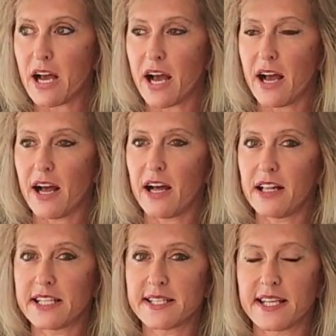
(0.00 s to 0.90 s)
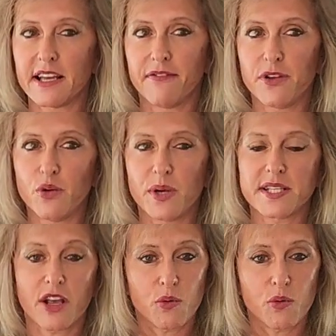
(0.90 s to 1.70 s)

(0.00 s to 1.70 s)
Let's see, a few weeks ago,